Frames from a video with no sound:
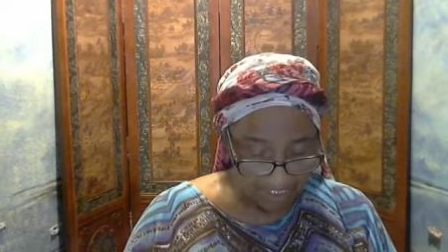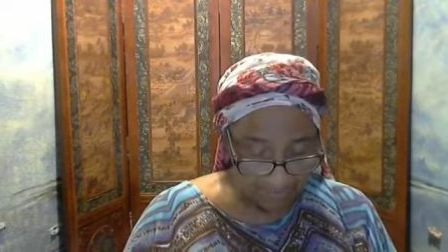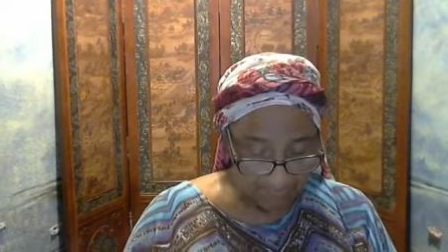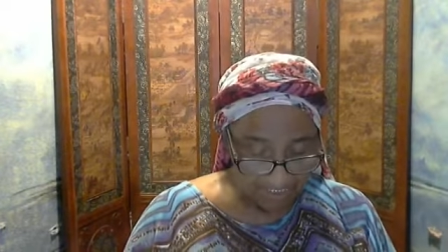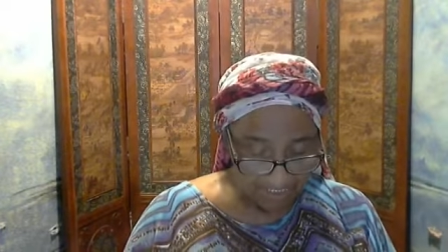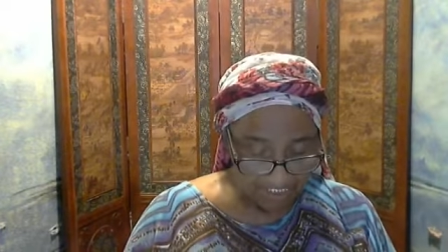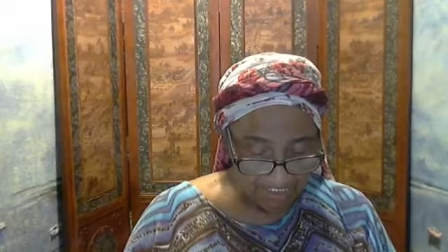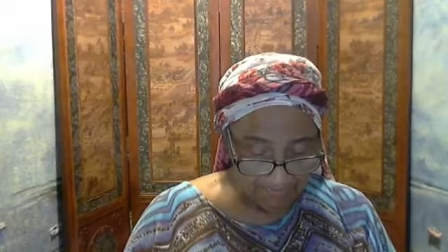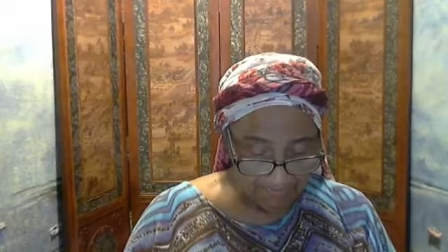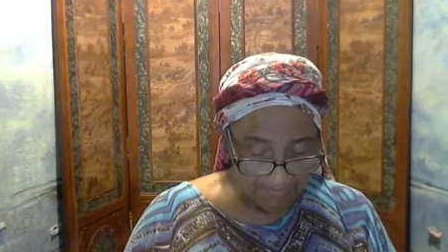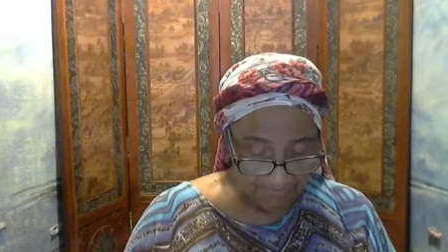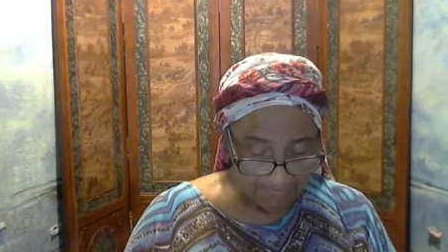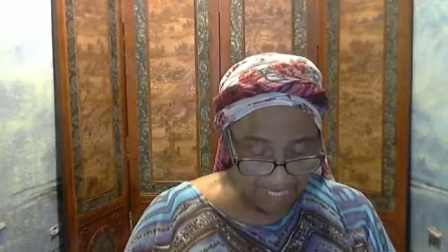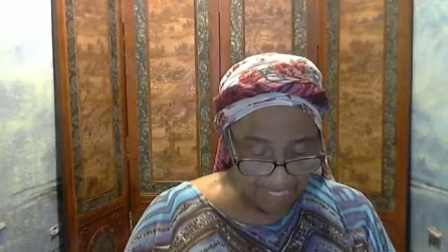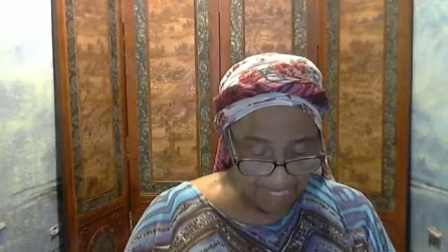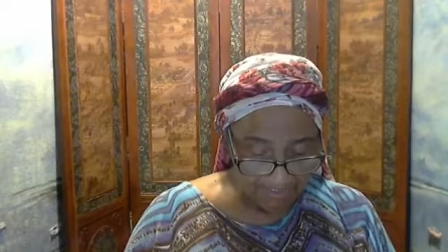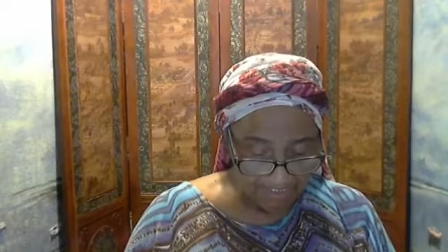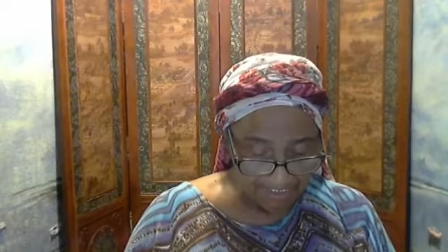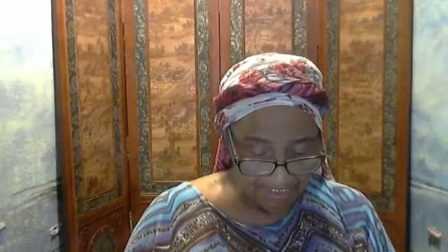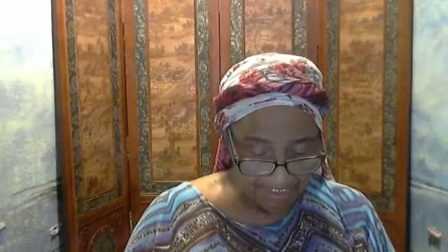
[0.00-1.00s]
But the
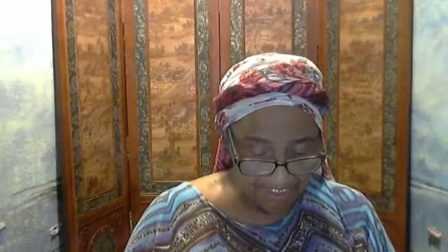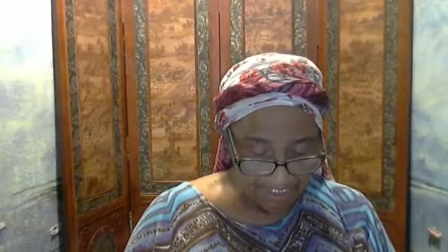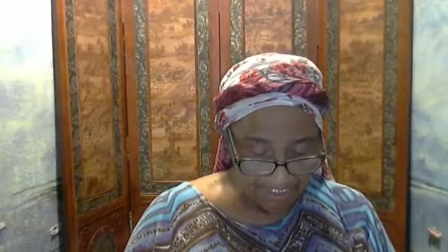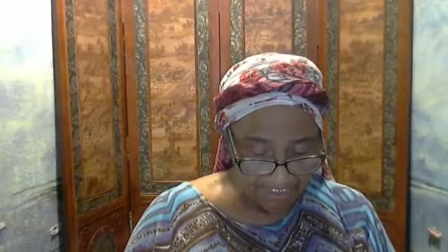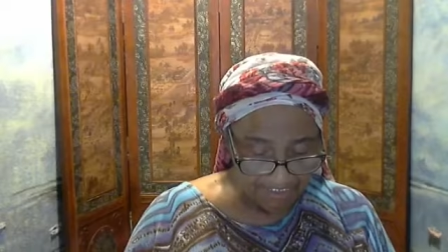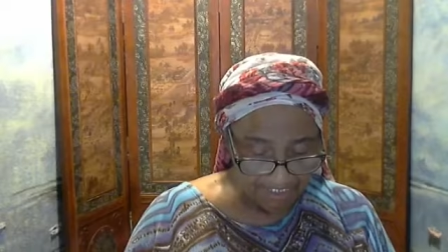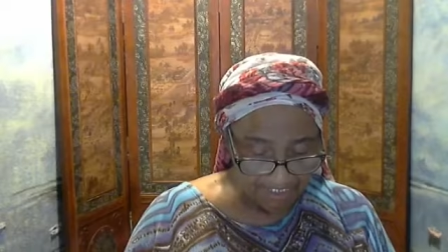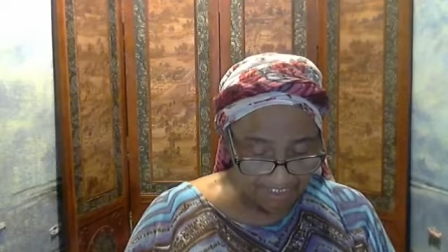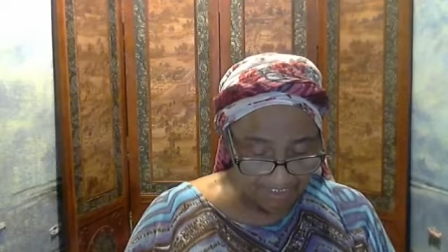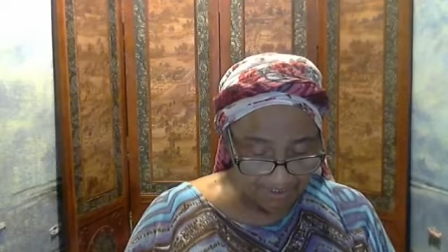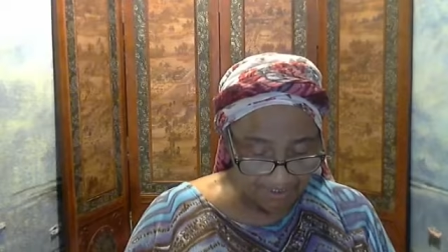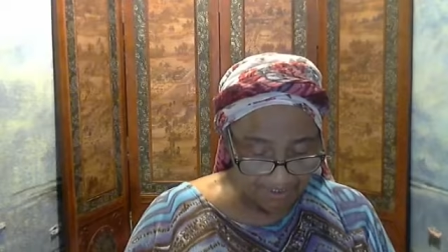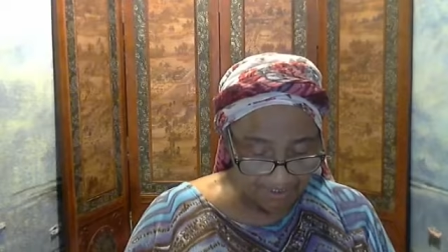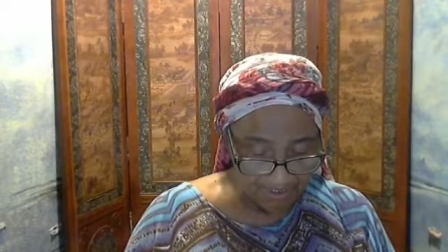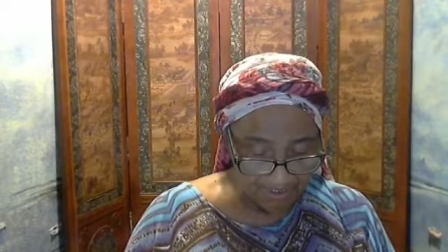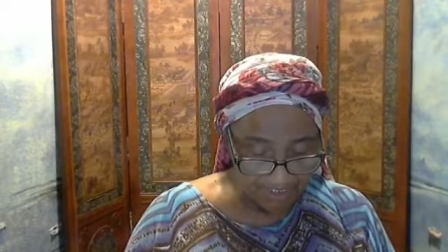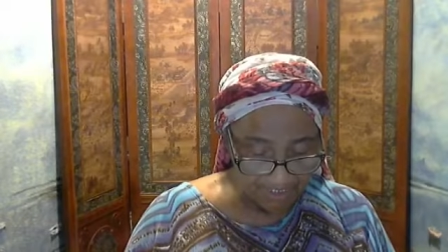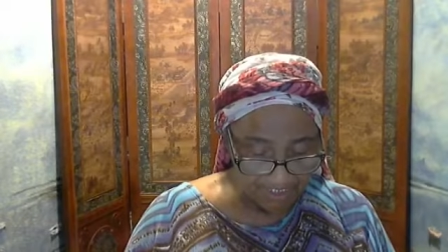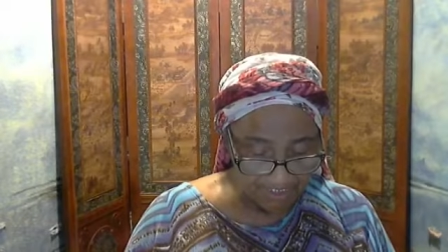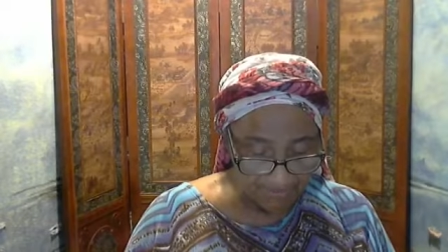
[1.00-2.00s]
Pharisees and
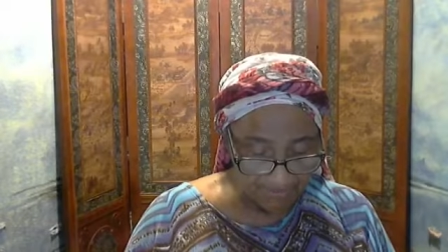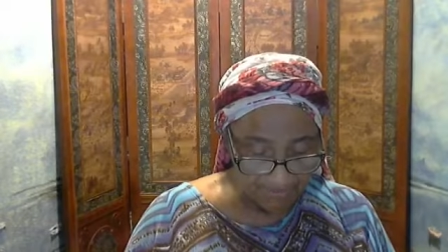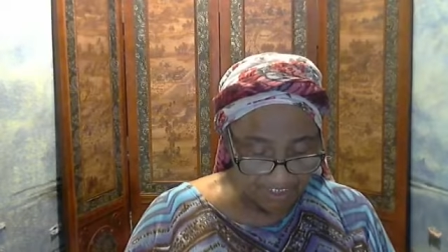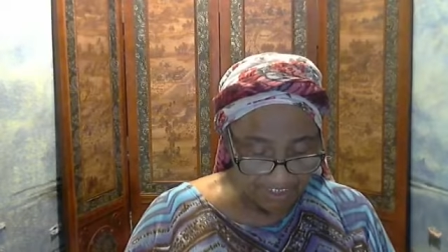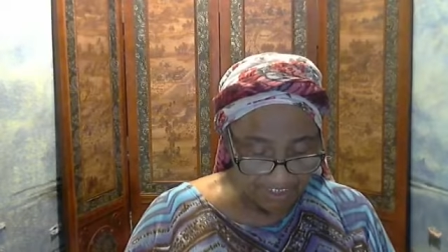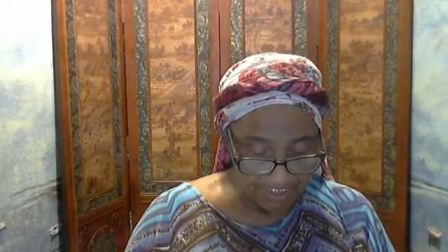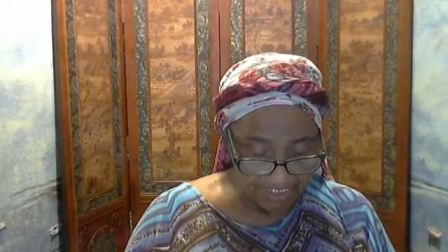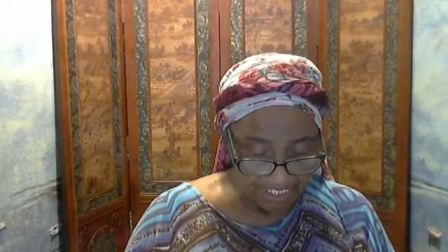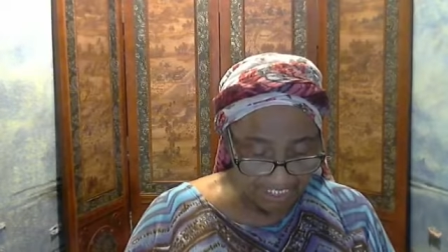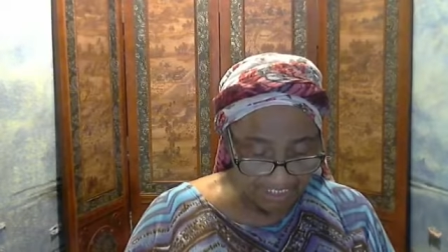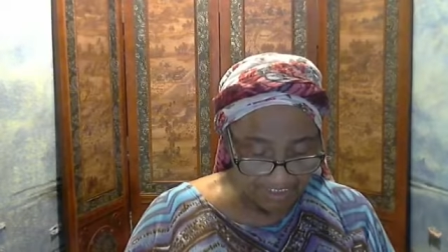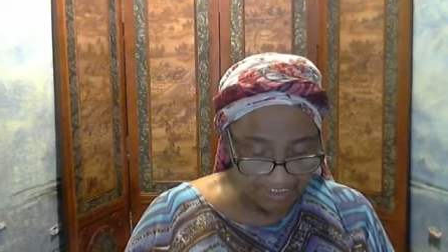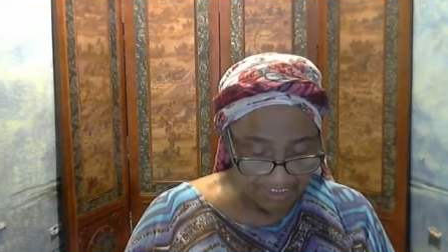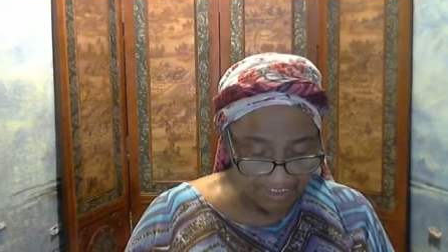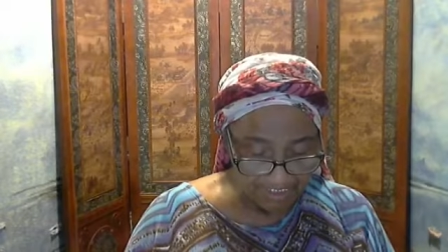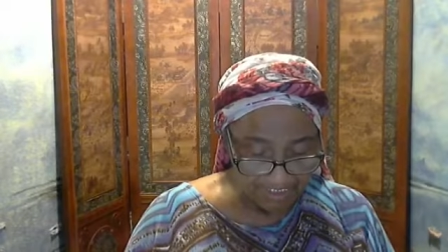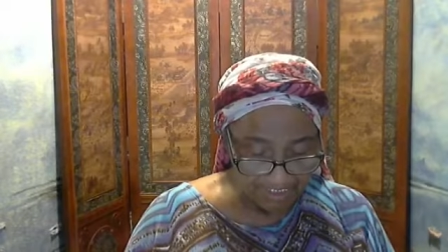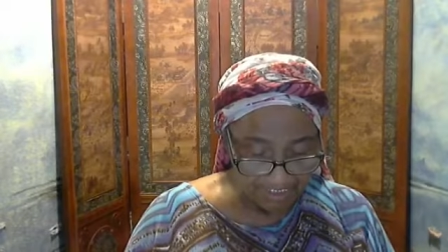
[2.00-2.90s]
lawyers rejected